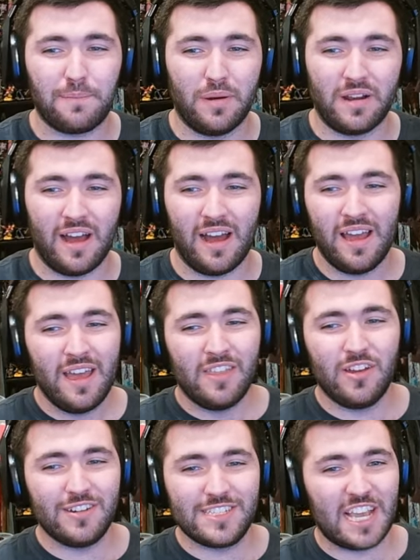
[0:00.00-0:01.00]
but
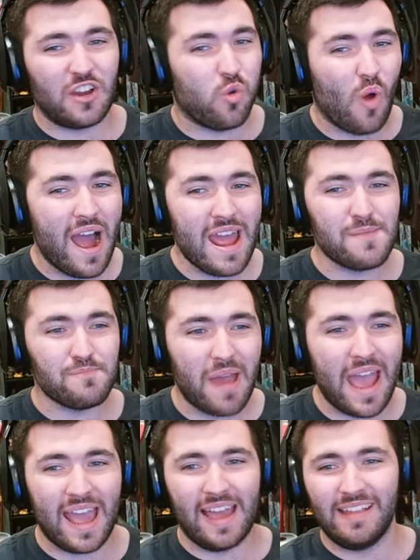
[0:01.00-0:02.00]
there is a crying
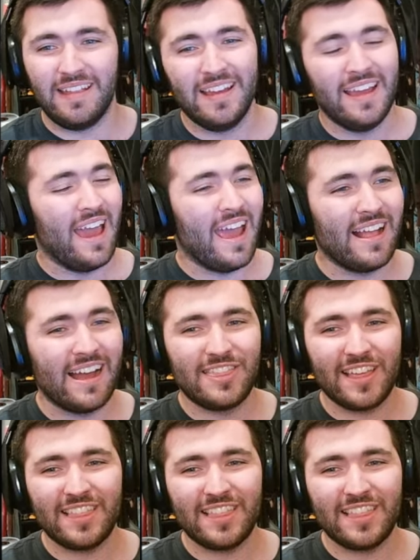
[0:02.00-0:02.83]
man. And I think